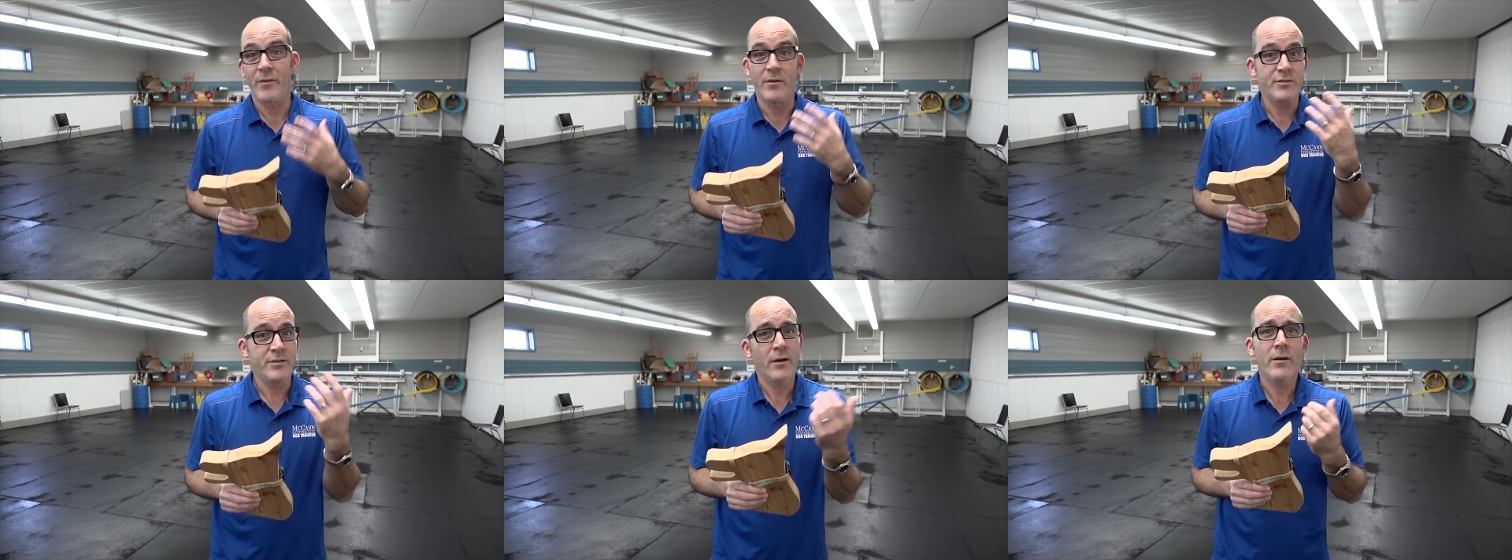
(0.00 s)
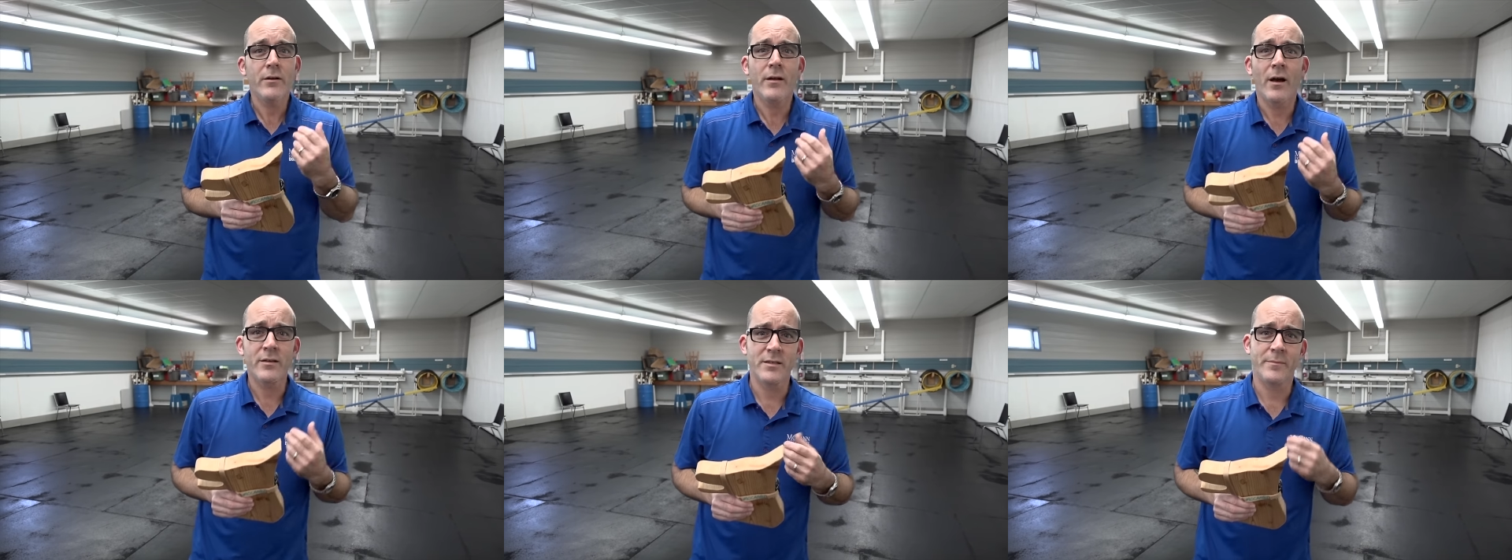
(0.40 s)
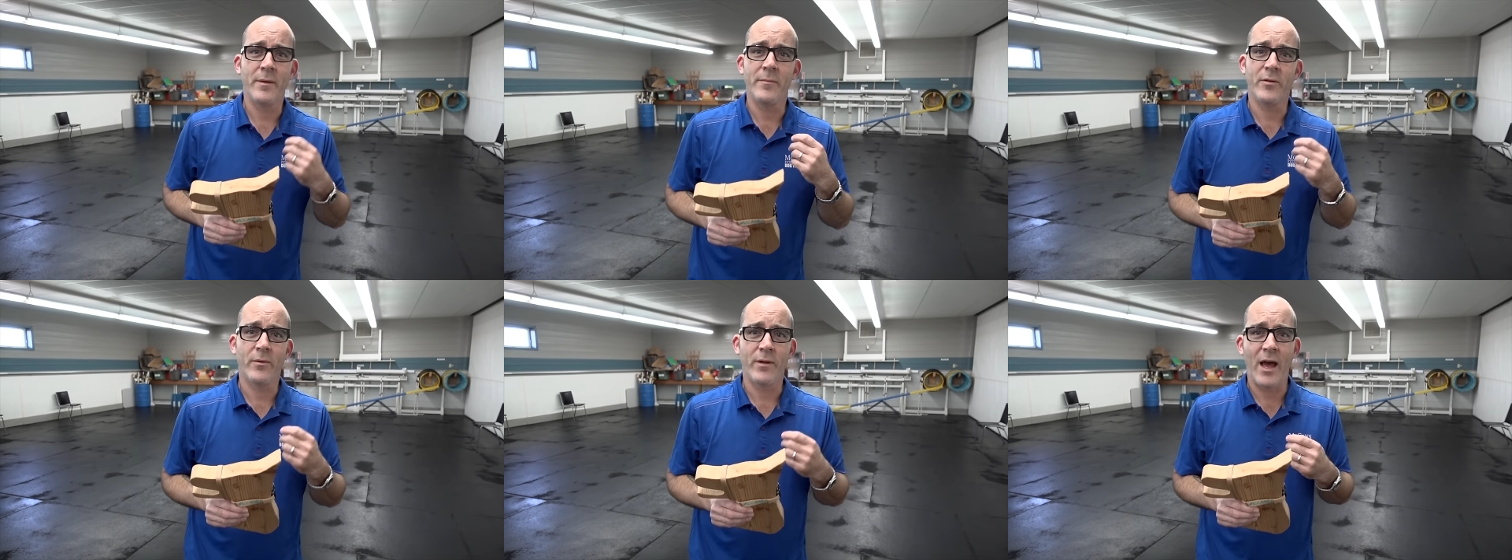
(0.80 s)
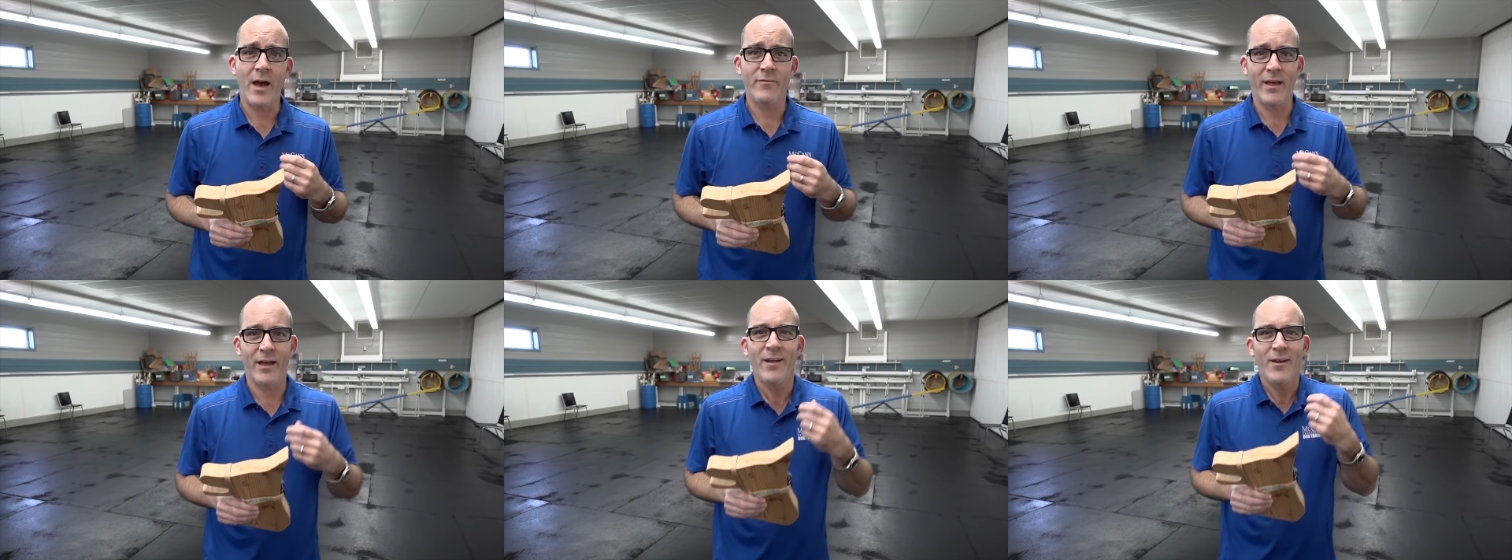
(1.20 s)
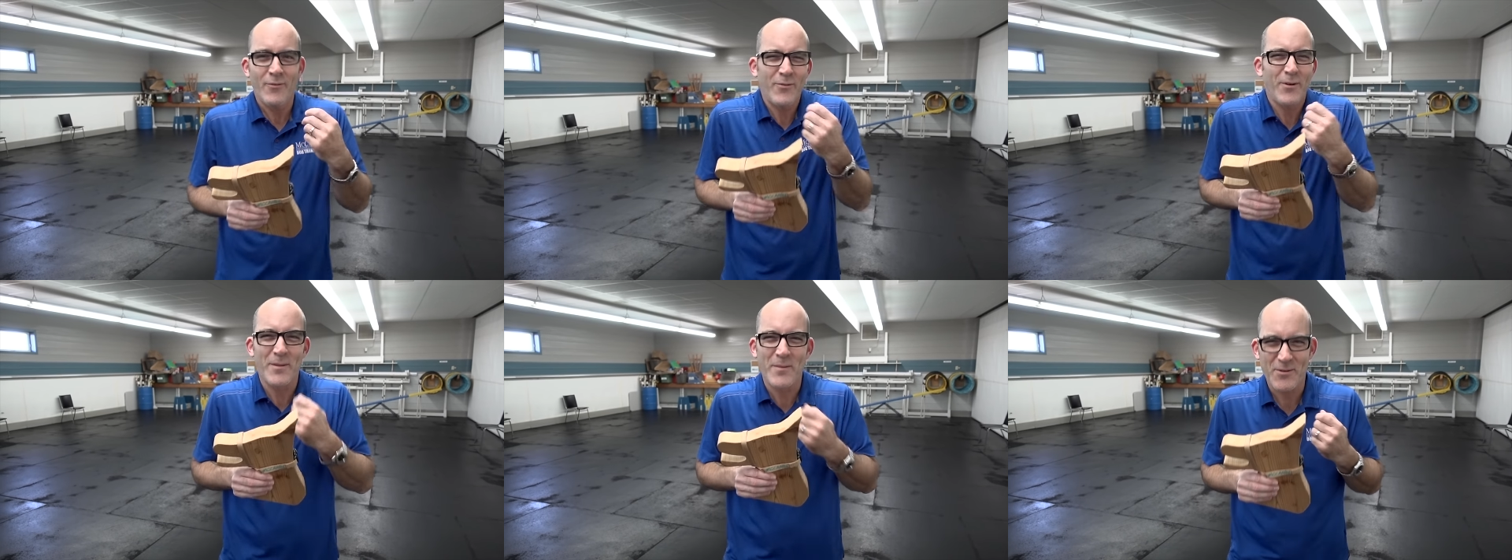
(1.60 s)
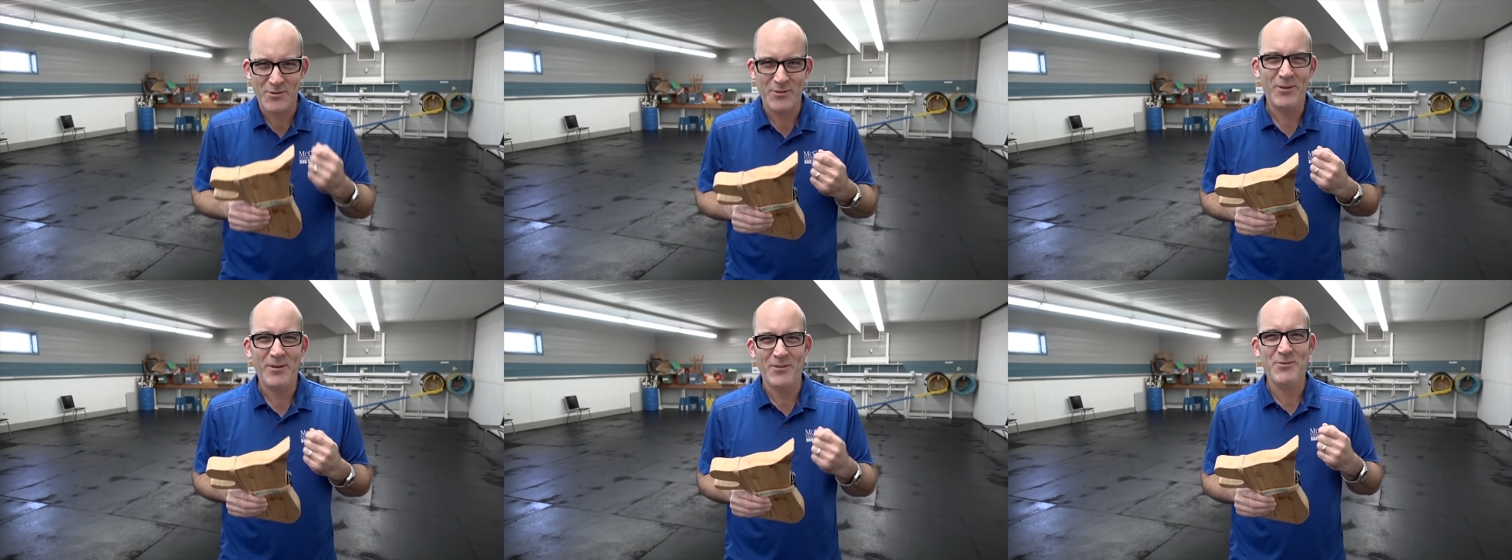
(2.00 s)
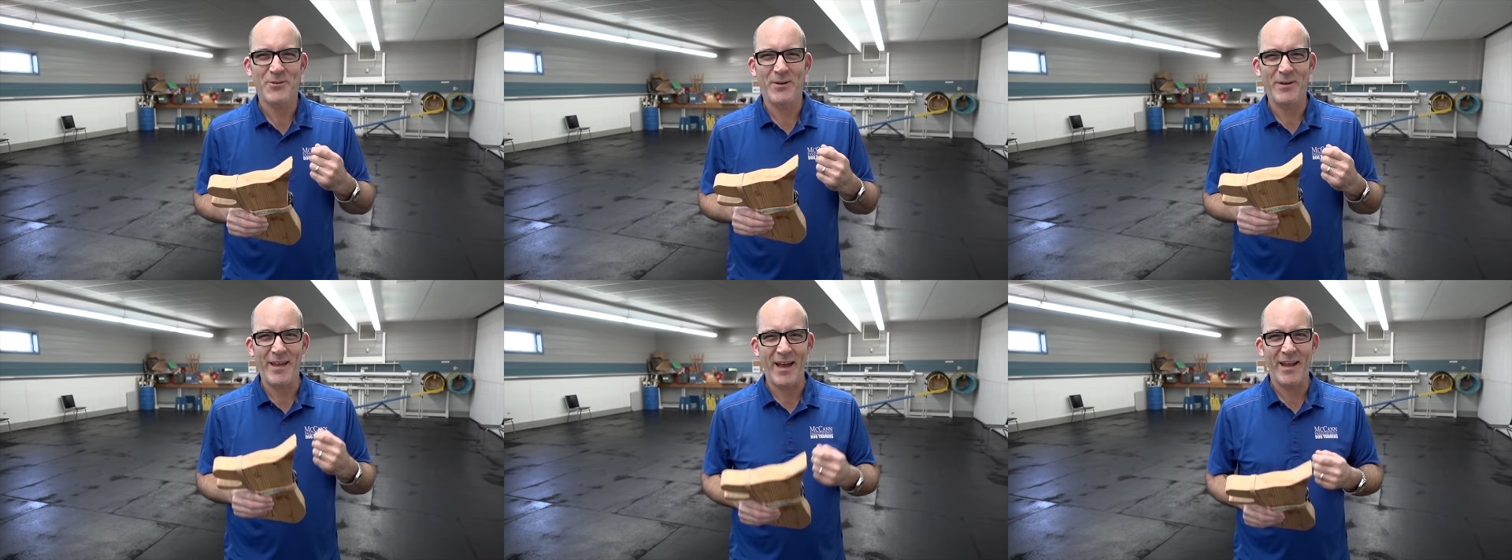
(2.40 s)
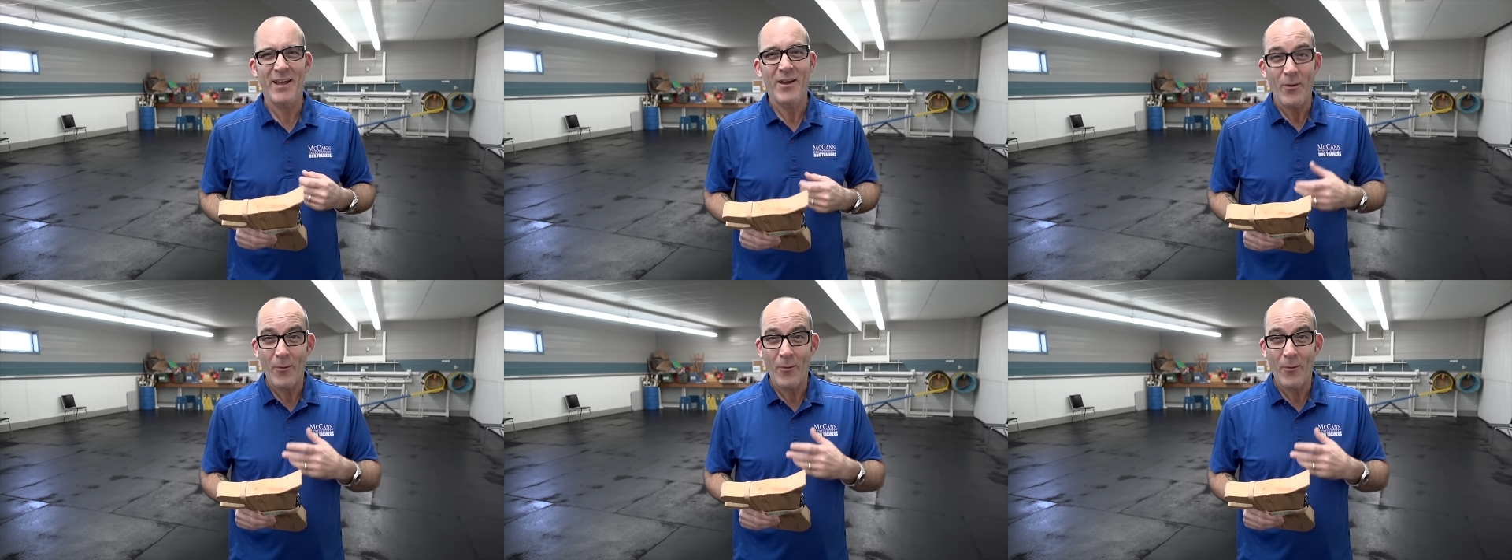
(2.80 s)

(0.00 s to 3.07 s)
Those younger dogs that maybe don't have that full emotional control yet,